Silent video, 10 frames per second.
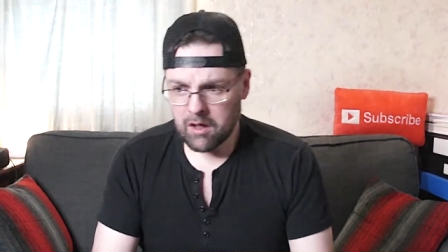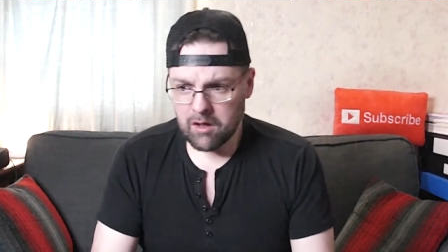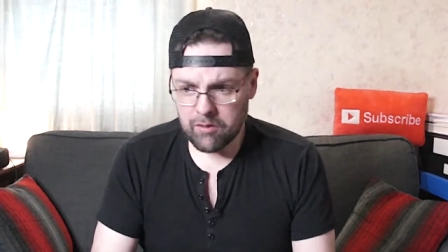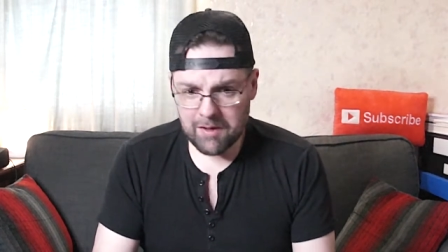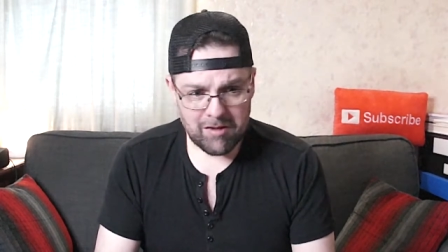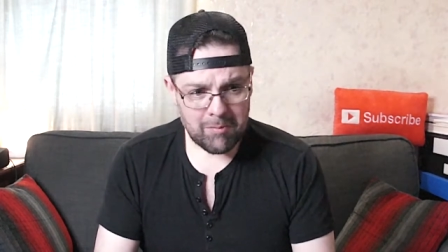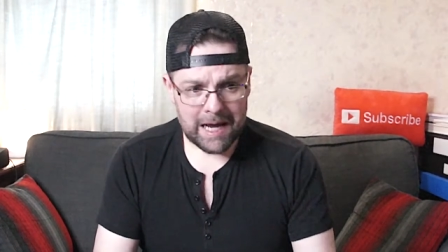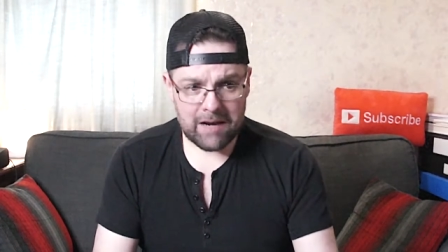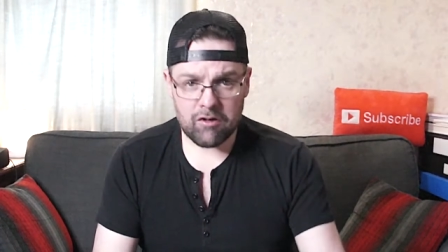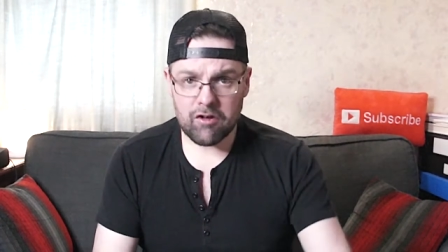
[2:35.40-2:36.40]
So these
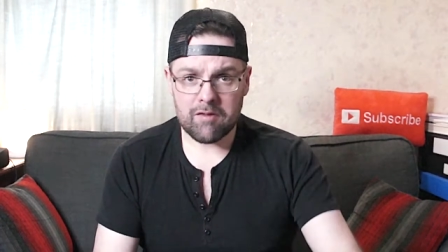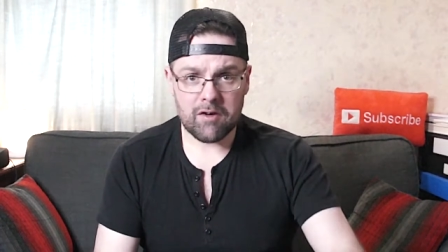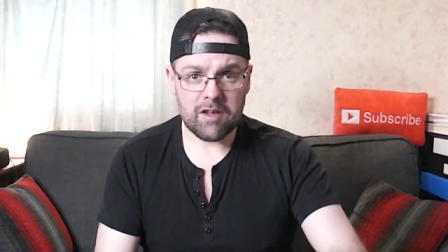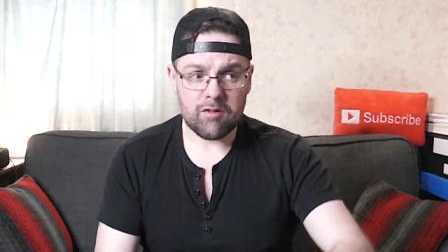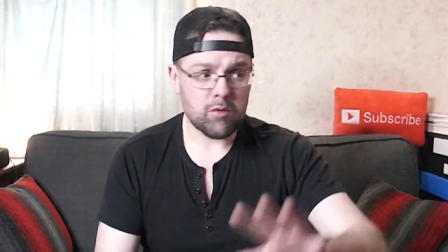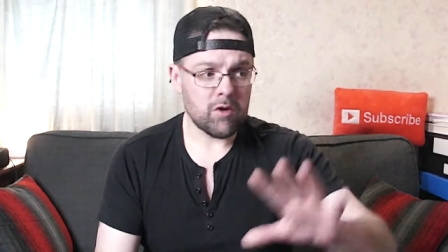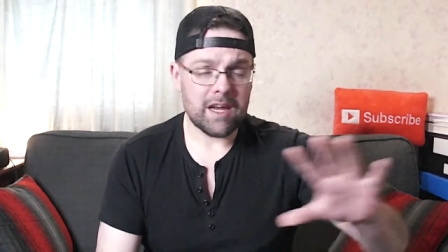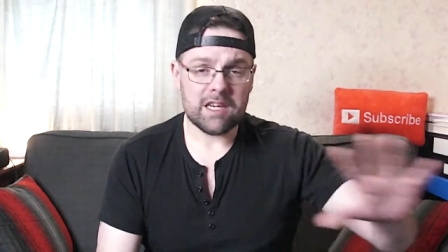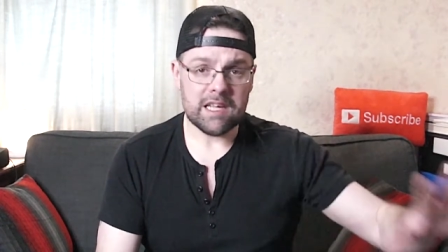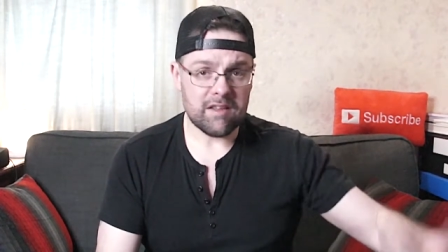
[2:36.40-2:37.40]
miners, whoever it is, we don't
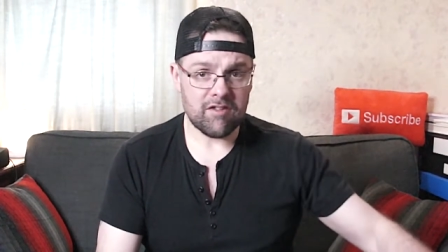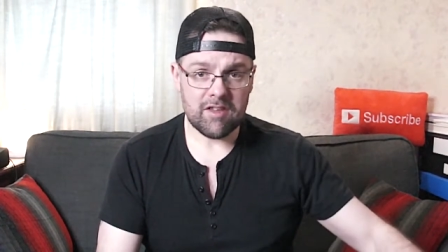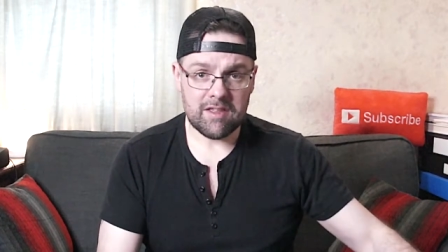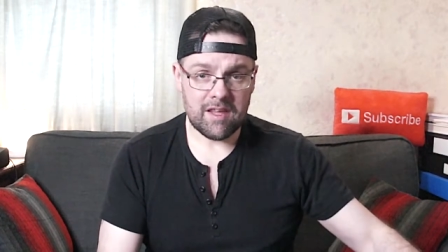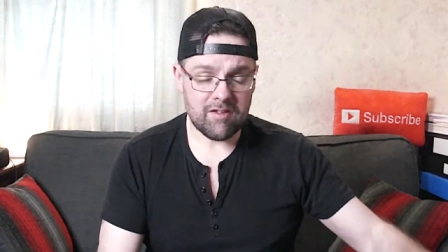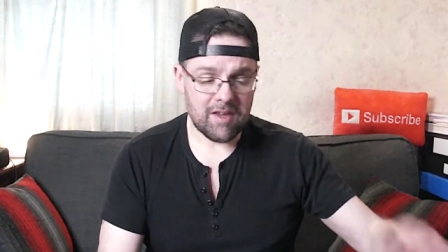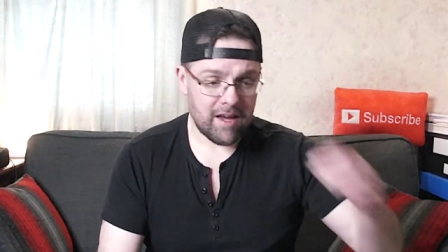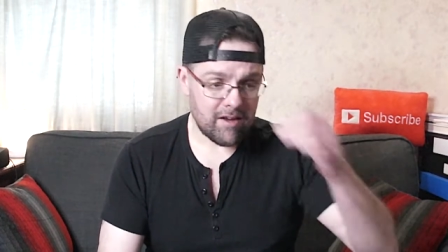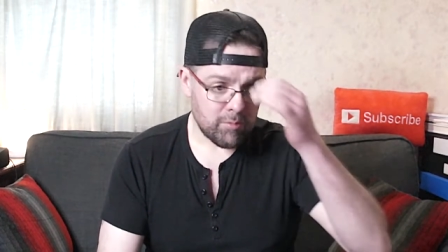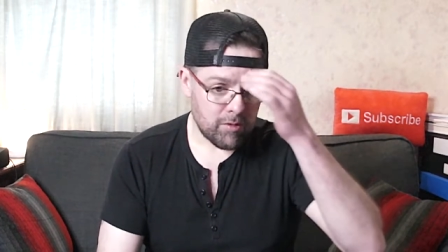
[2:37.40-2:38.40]
actually get to see these
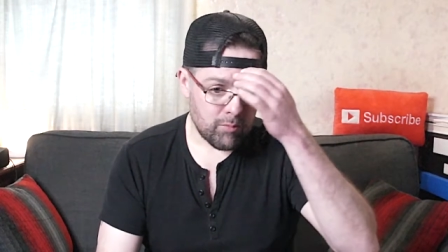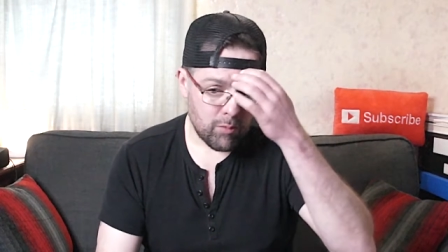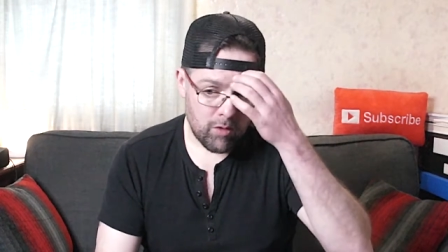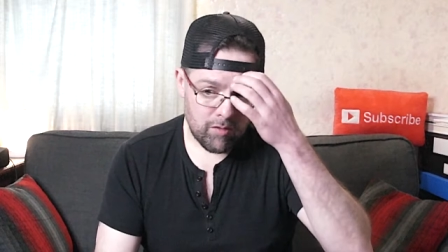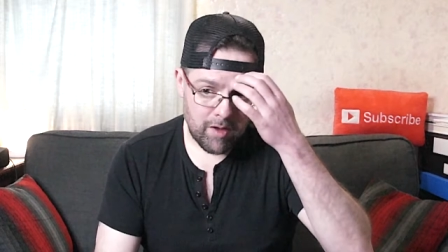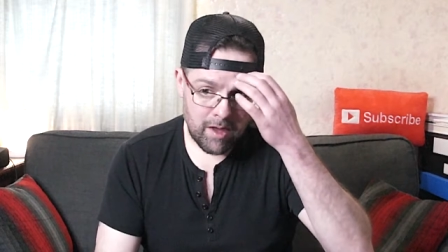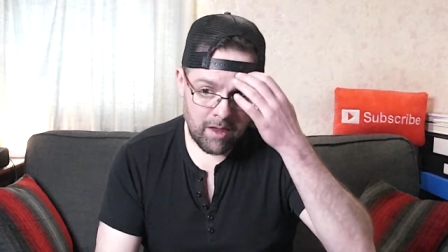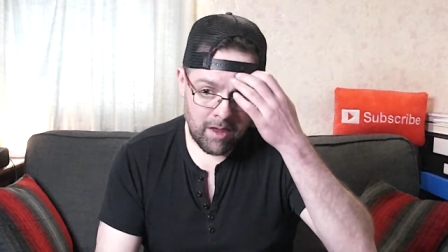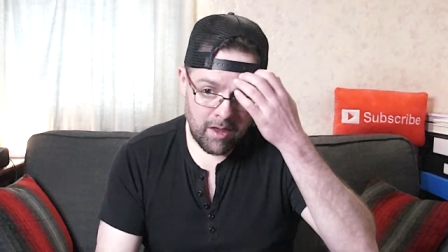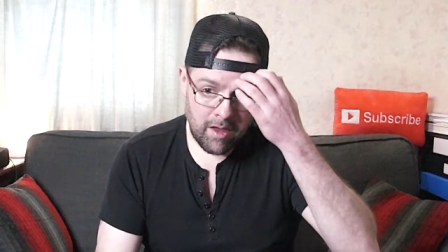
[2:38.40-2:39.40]
guys, but it's more of a
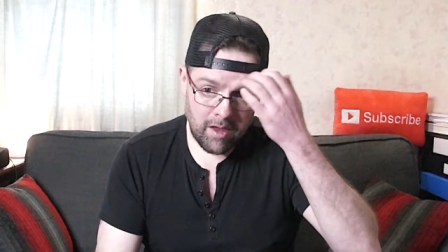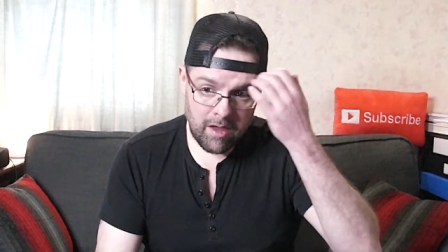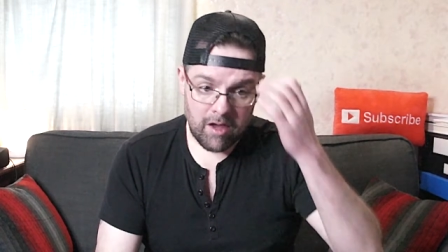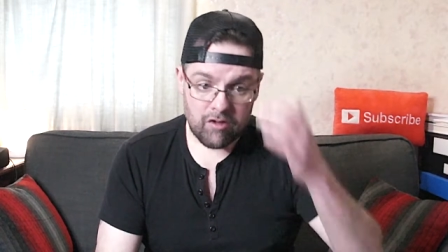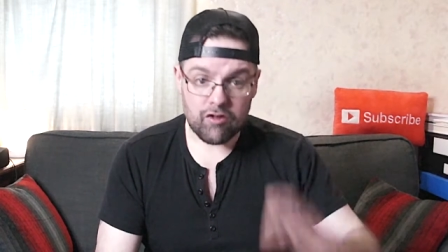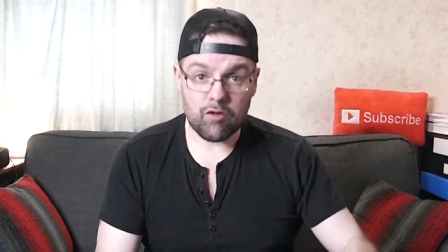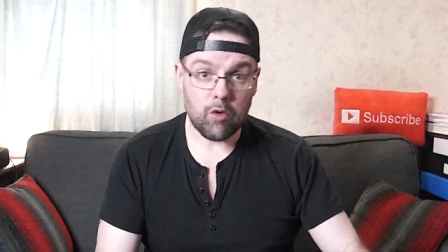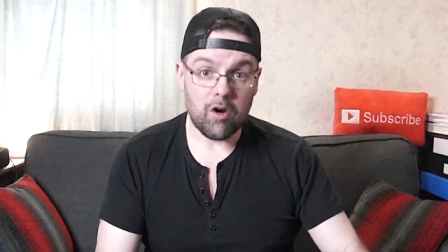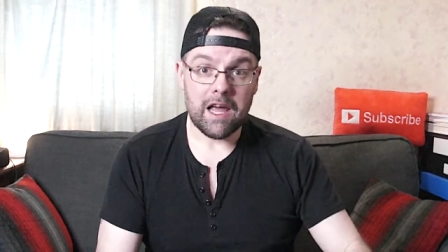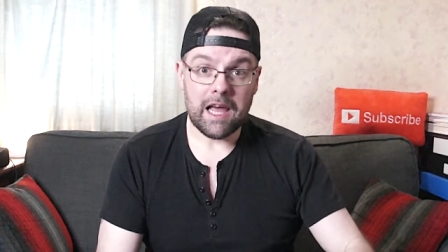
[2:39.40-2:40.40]

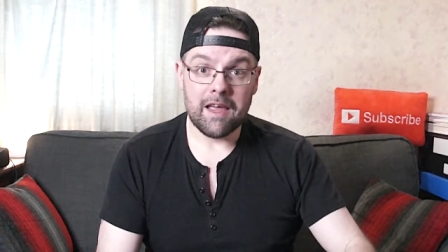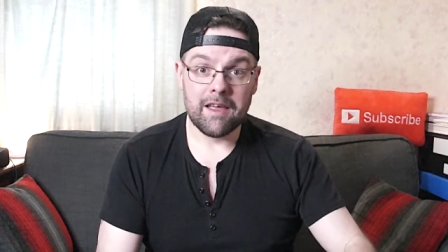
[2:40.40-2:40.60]
story.